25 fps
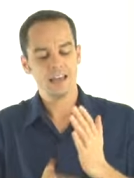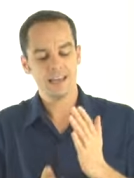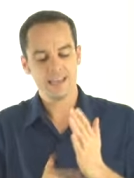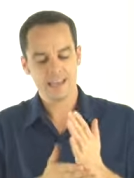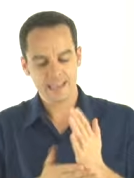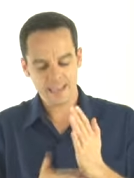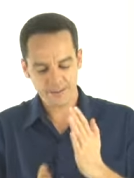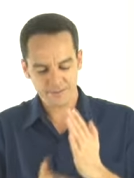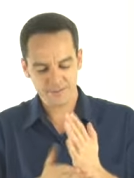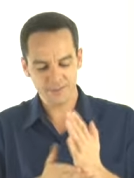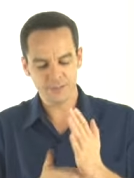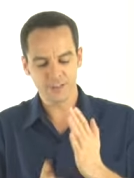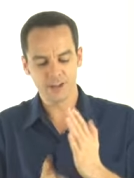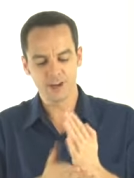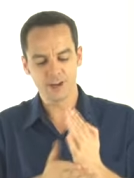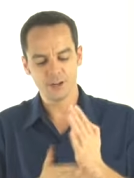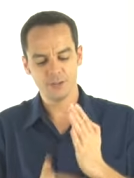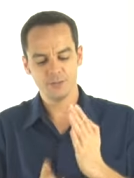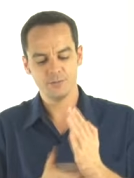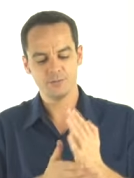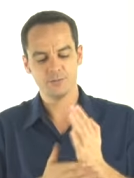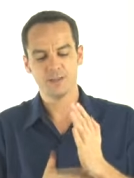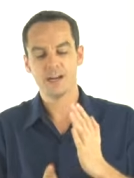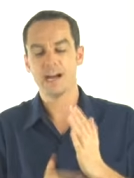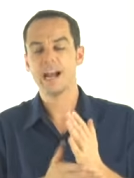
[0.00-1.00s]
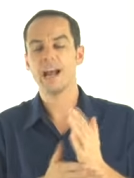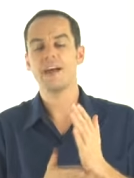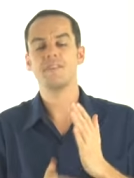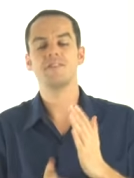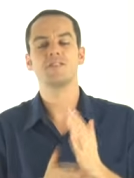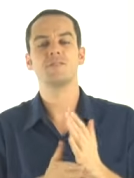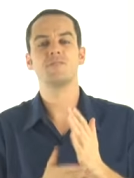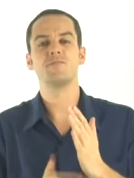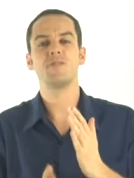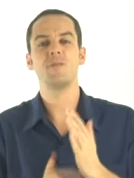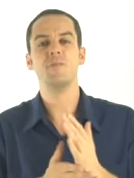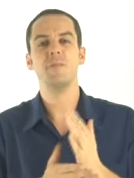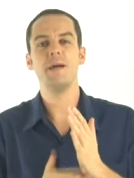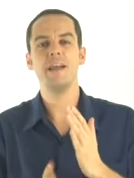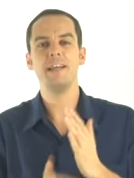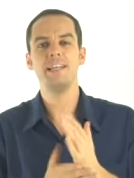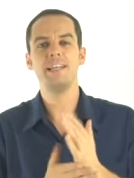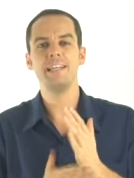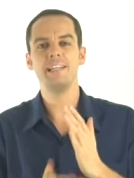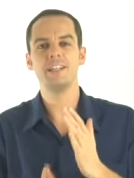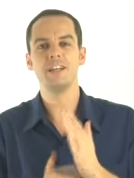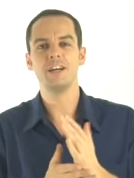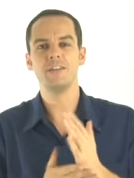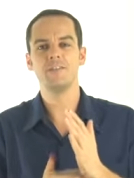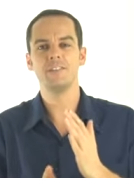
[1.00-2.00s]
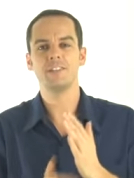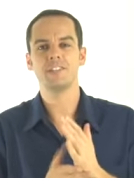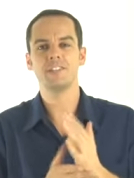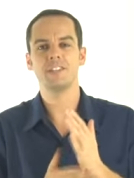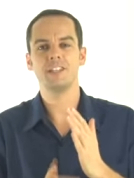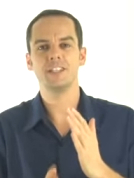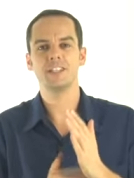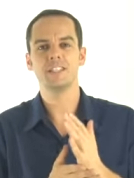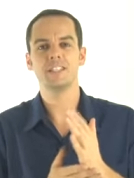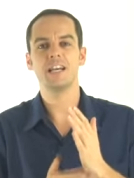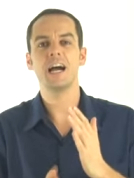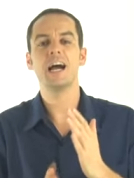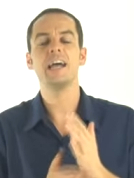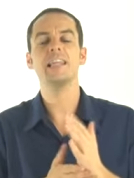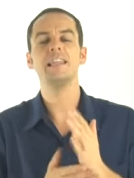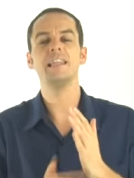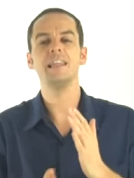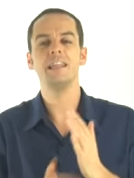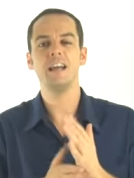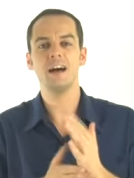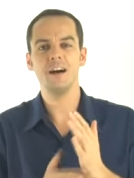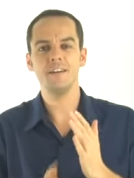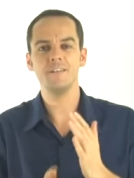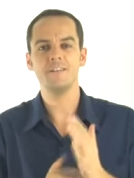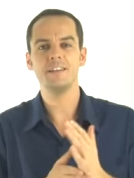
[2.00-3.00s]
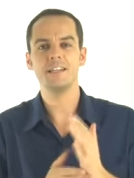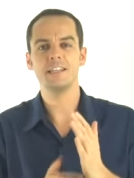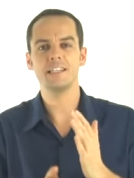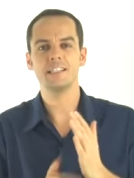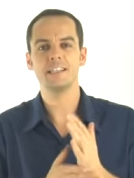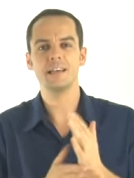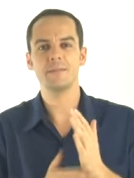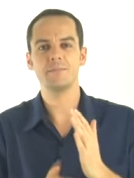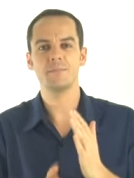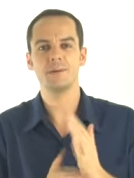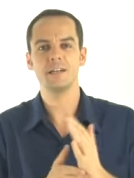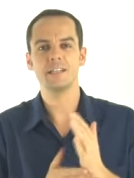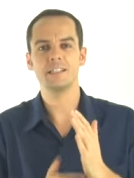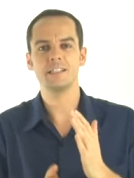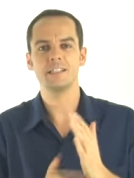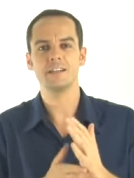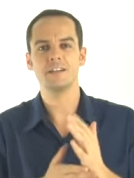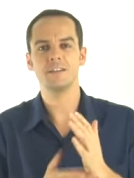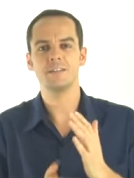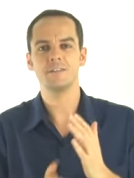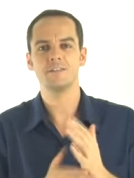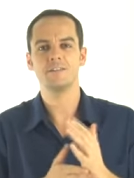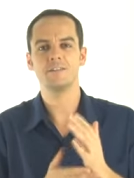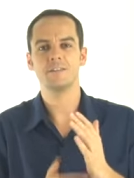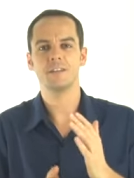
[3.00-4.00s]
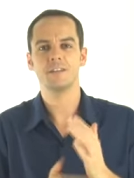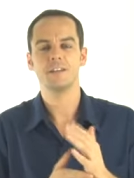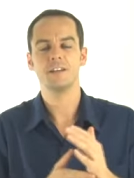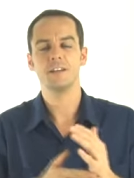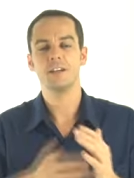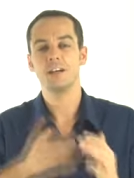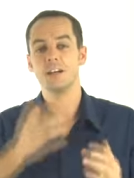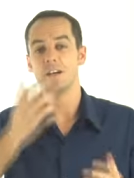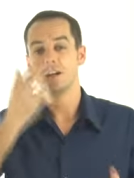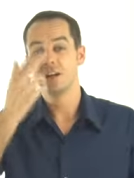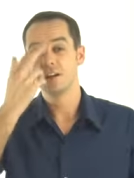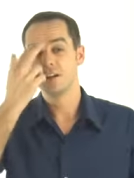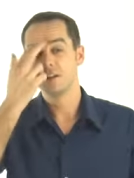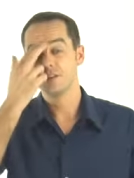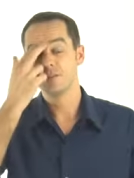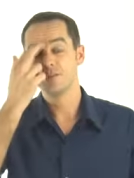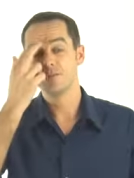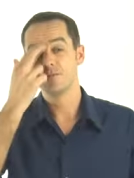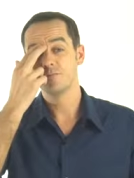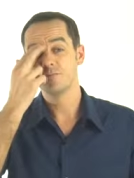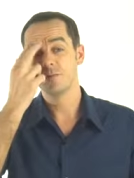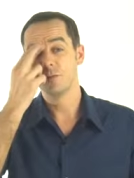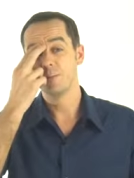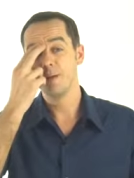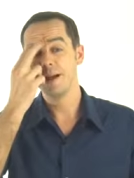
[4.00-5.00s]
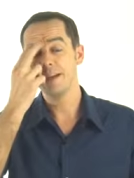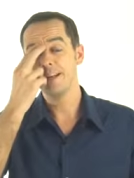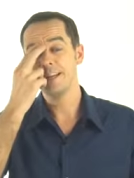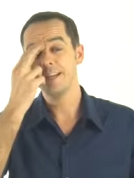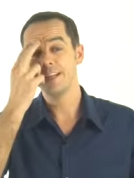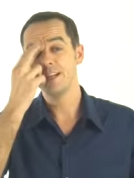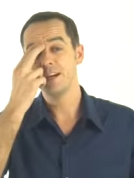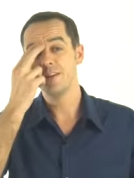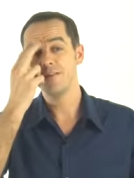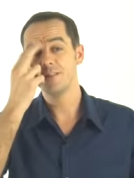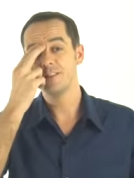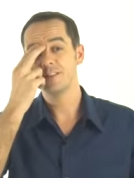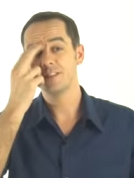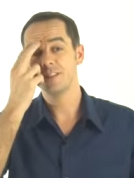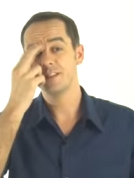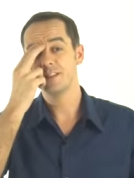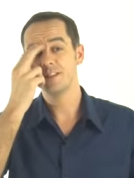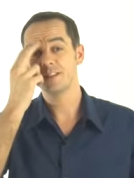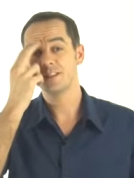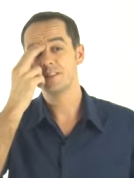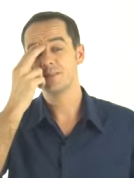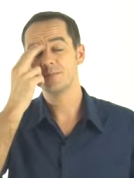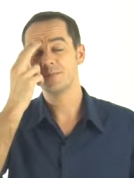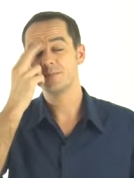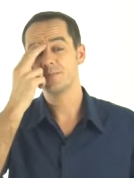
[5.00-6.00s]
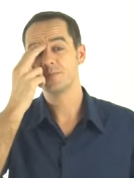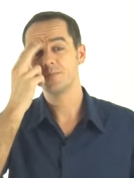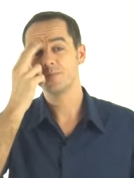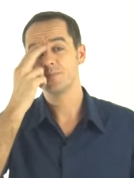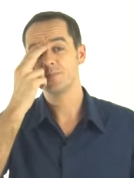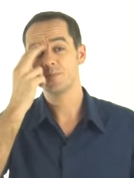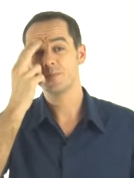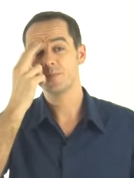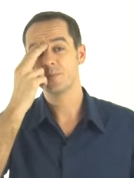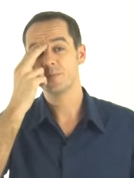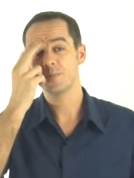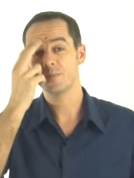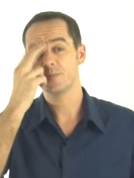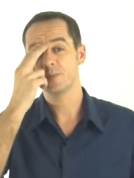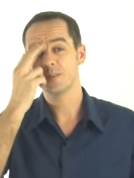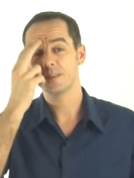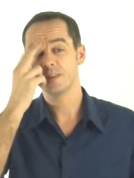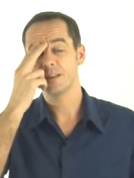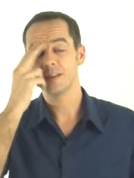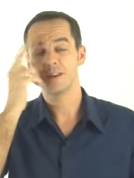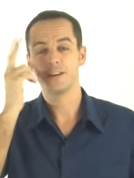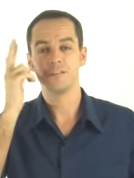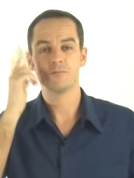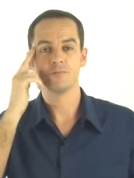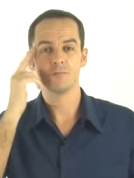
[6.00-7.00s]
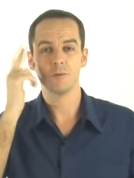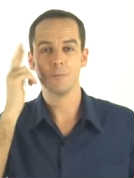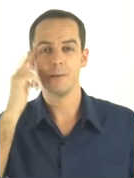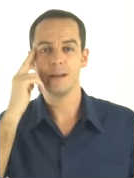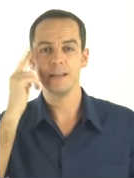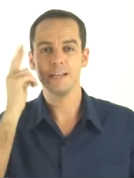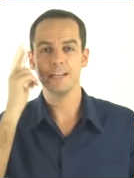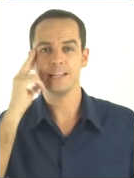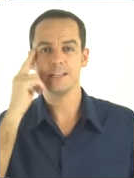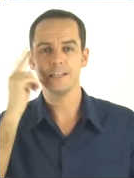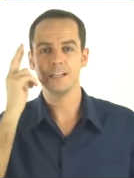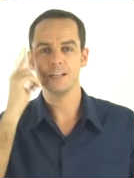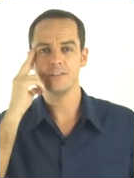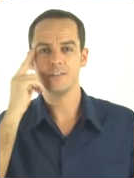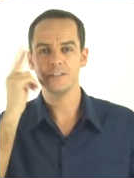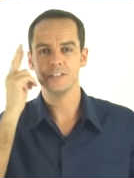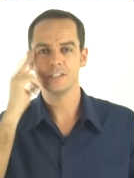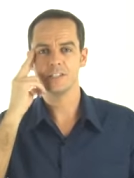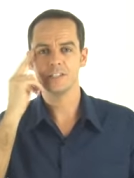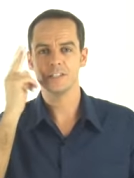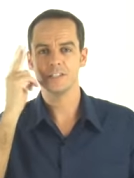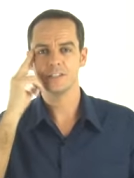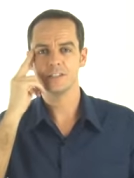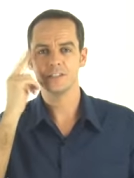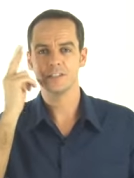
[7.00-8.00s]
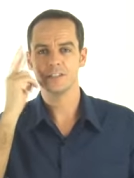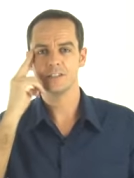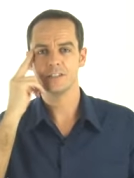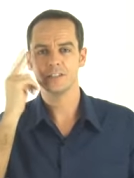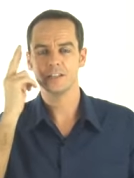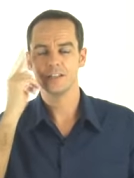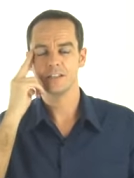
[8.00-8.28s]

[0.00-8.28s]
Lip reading: Even though I have some remaining nervousness, I love and accept myself. Remaining nervousness, remaining nervousness,